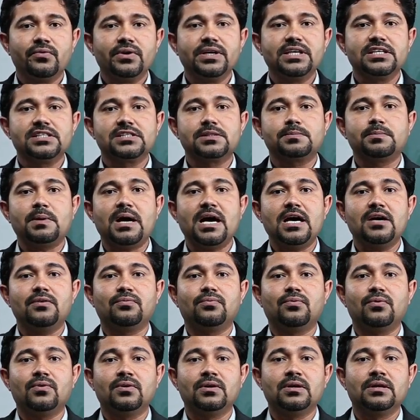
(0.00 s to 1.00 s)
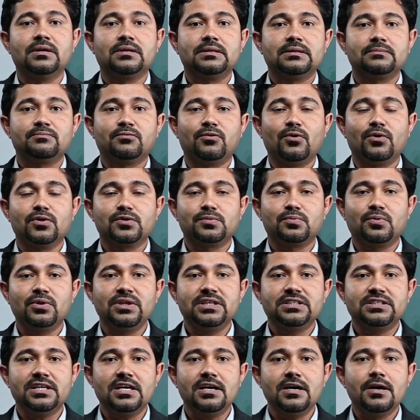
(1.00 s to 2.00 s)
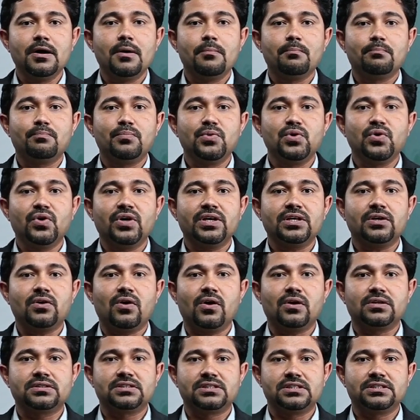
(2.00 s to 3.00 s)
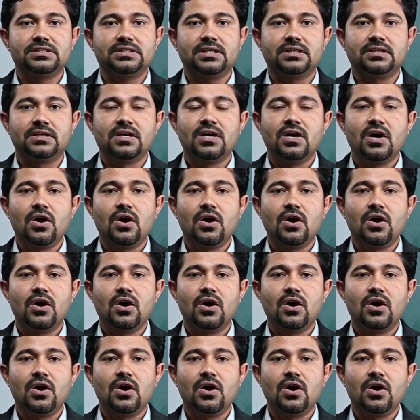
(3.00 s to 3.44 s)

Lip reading: We inspire forcefully the pure oxygen.